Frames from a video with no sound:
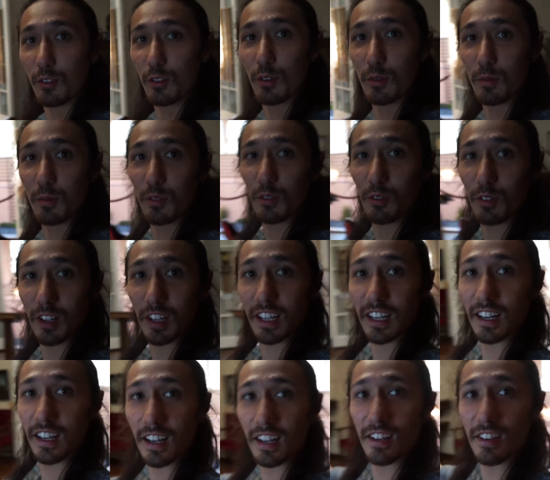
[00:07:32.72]
room's really
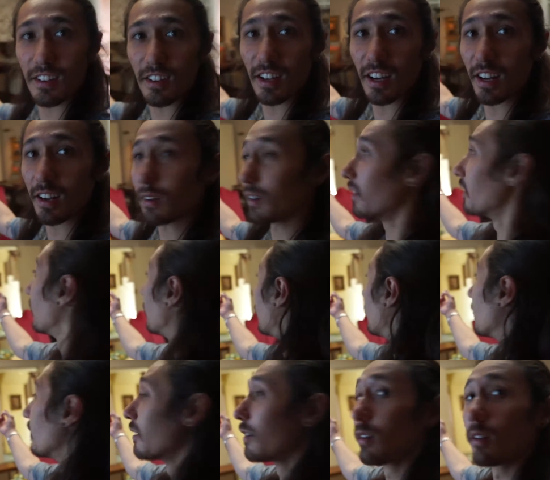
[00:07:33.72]
nice. You got a
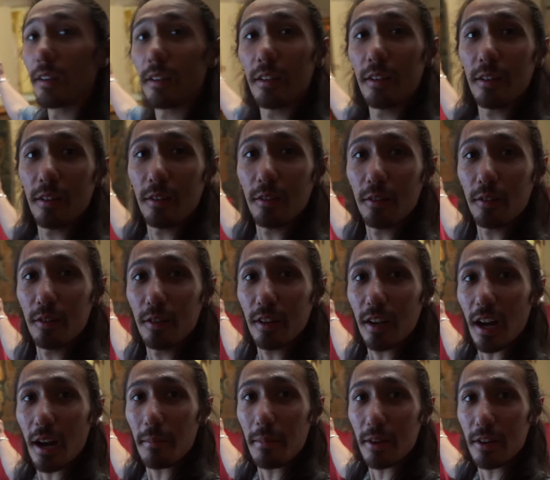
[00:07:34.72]
huge
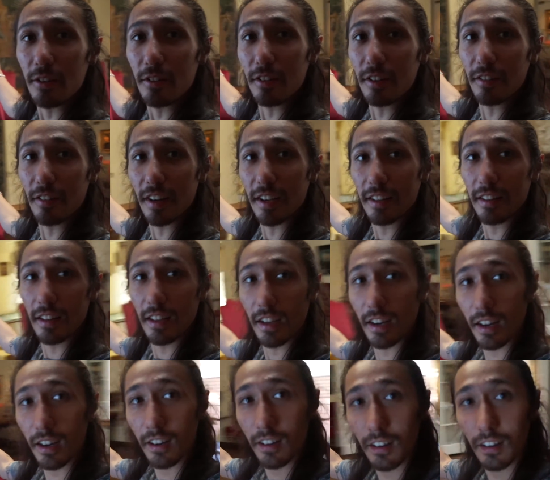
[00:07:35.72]
tapestry right
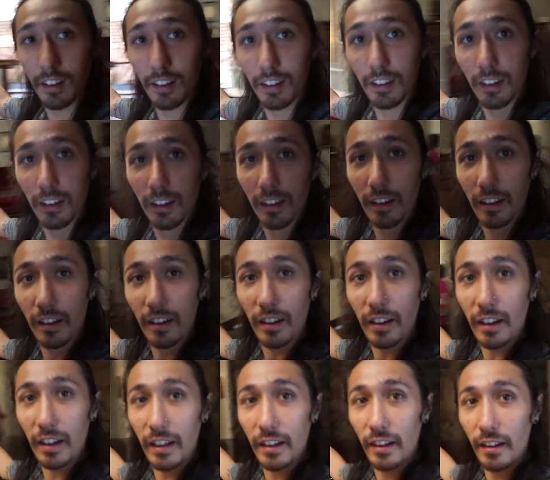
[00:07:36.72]
there
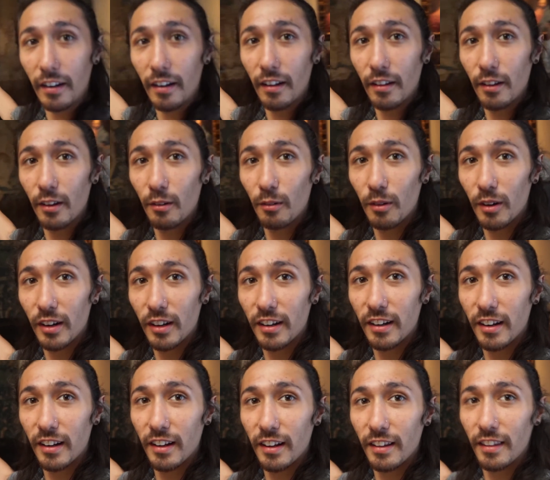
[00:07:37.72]
and another
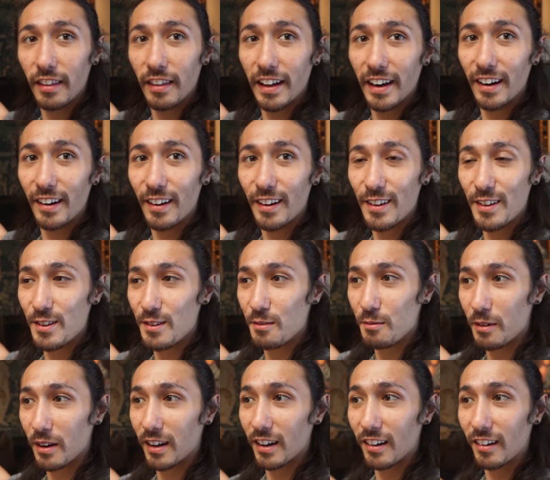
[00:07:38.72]
one there as
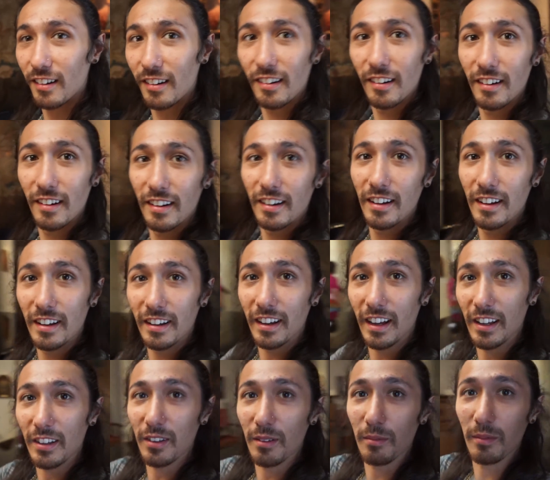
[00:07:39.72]
well.
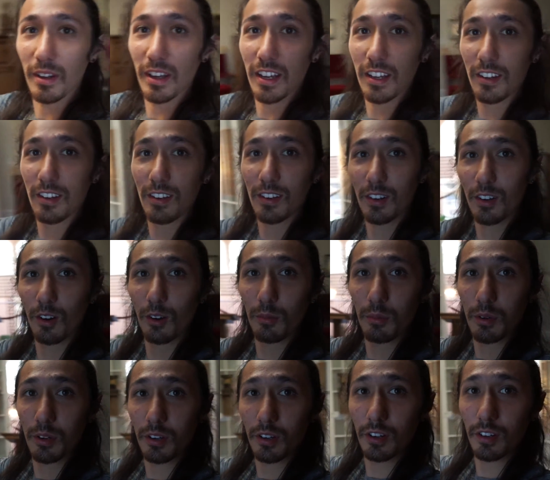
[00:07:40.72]
Got some nice
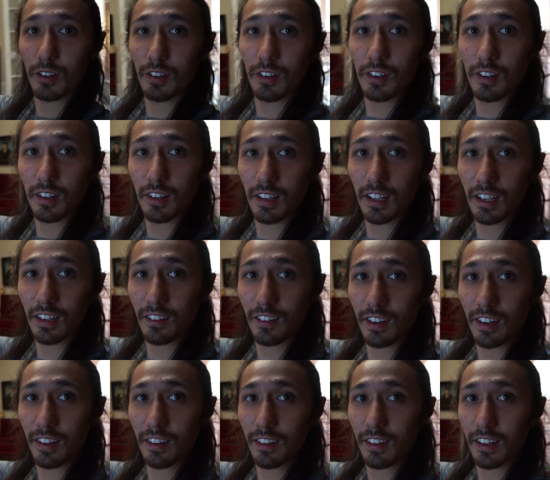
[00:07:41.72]
sculptures like
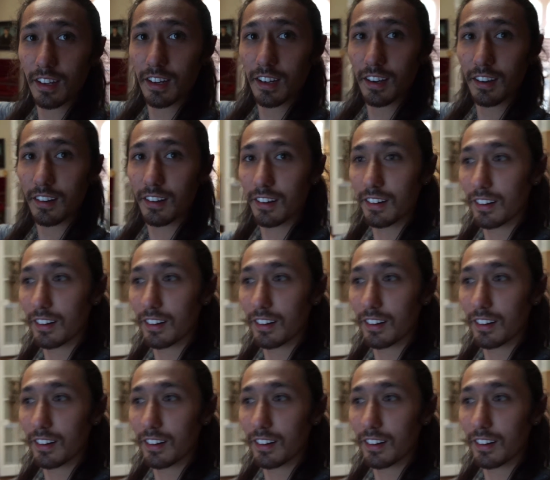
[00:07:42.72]
right there.